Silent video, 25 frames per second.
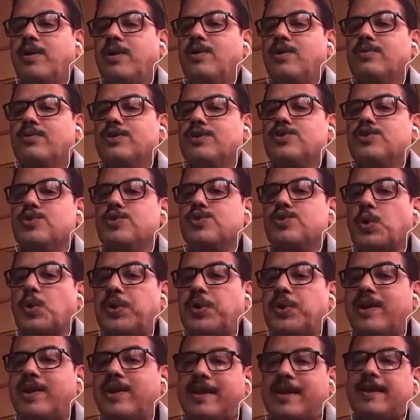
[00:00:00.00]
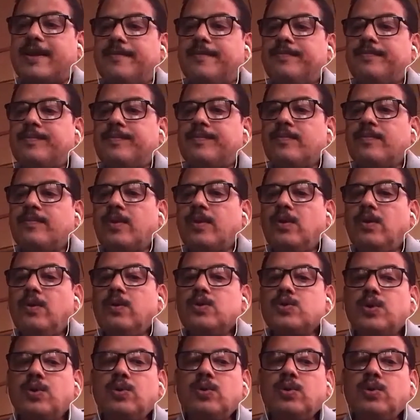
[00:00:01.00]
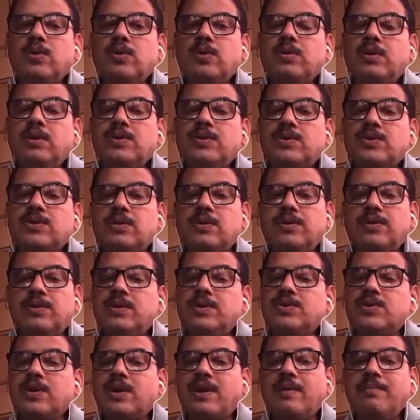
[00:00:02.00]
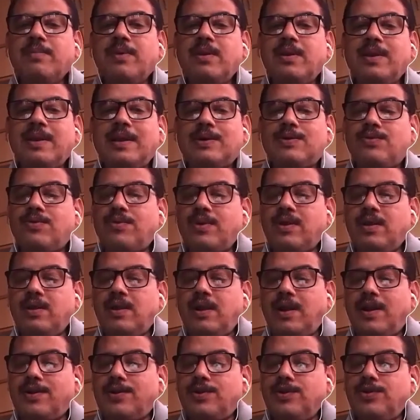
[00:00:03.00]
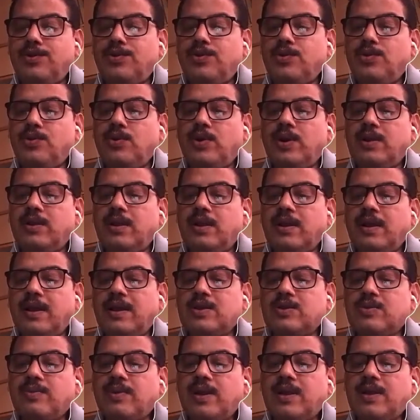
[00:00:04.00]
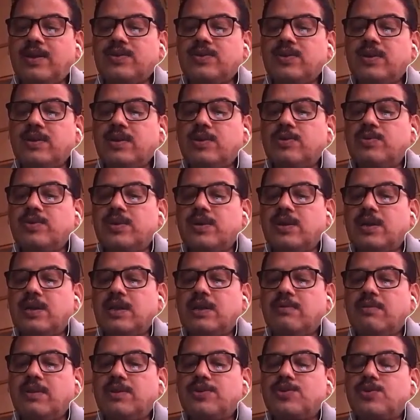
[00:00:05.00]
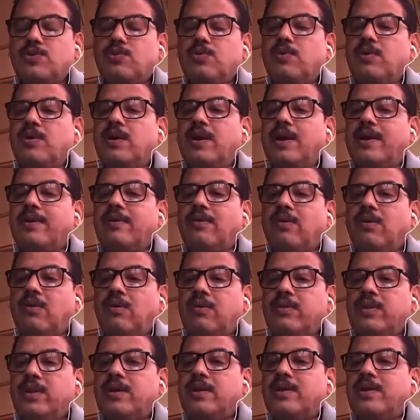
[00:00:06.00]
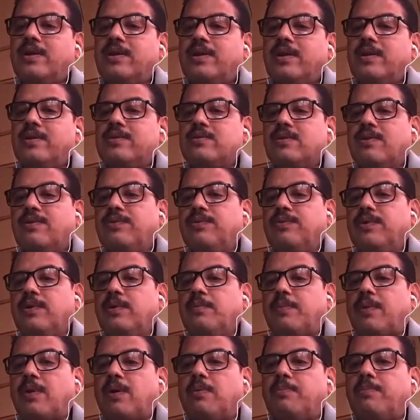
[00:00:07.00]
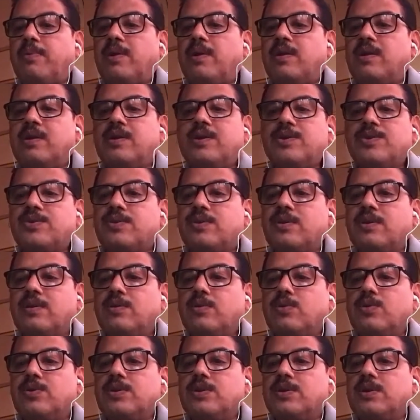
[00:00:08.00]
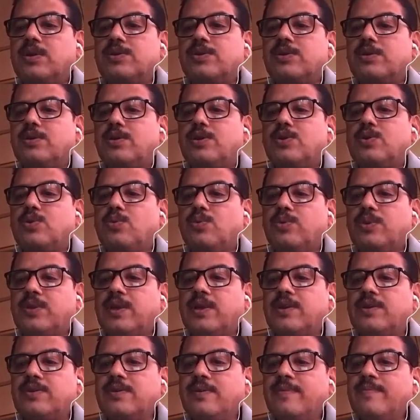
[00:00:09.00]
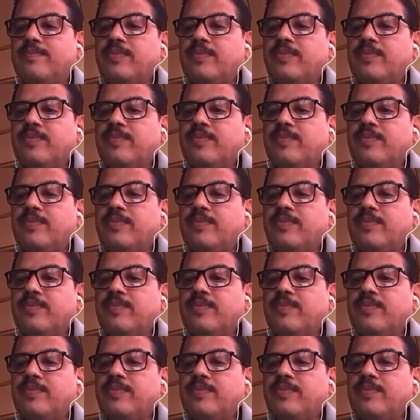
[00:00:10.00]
only. So this discriminatory attitude, and then as well as inquisitiveness to get all the details of property history, these are the two things.